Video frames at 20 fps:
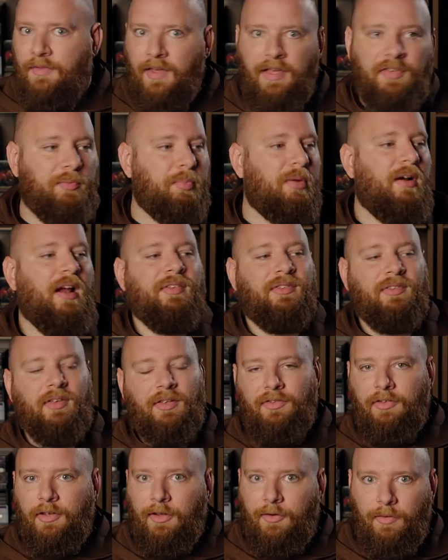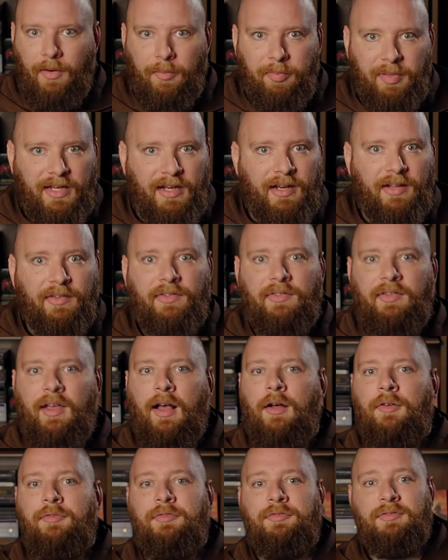This process could repeat
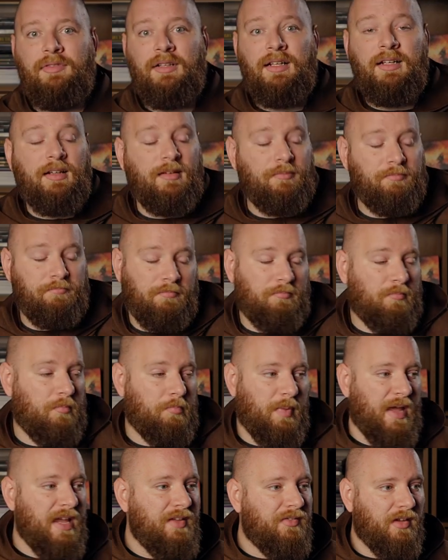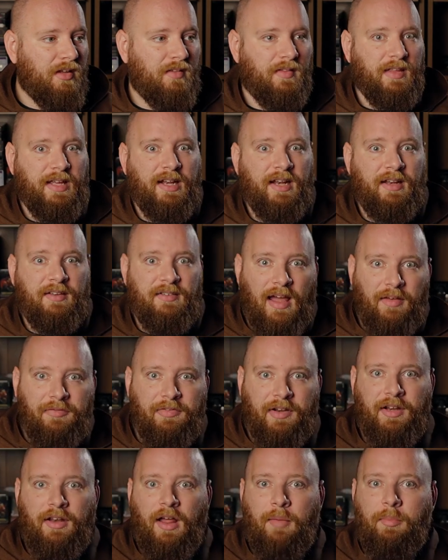itself basically an
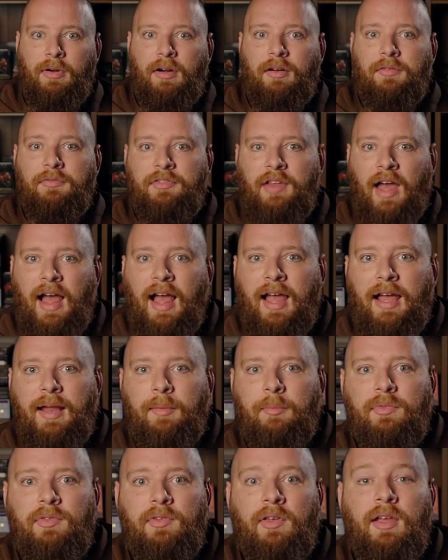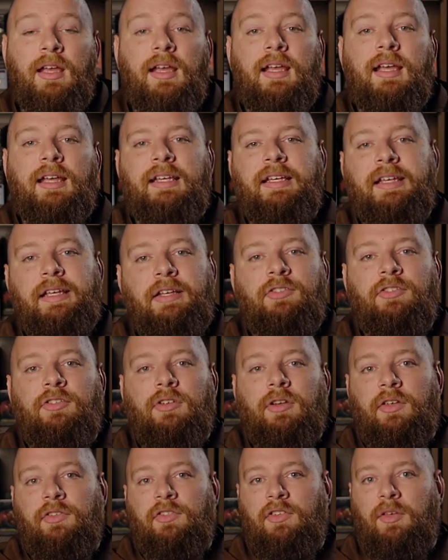indefinite number of times,
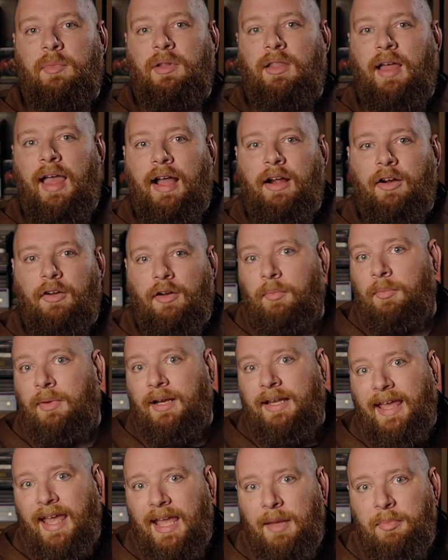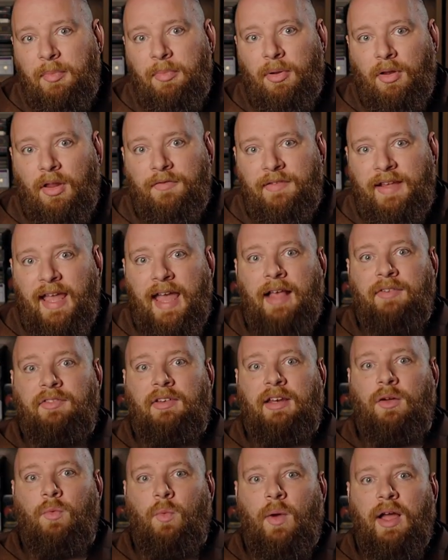each Simulacrum capable of
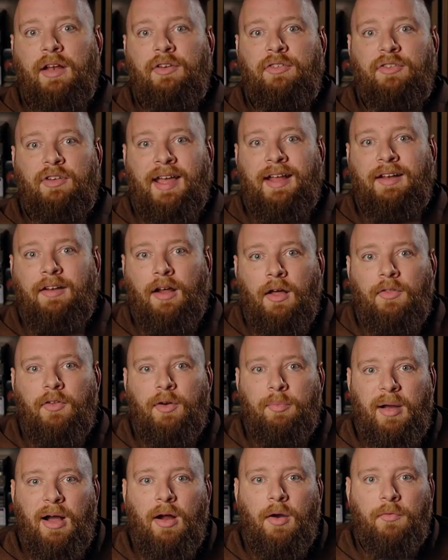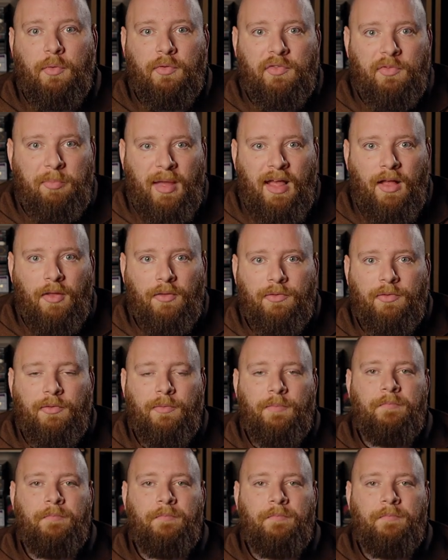casting Wish and other powerful spells.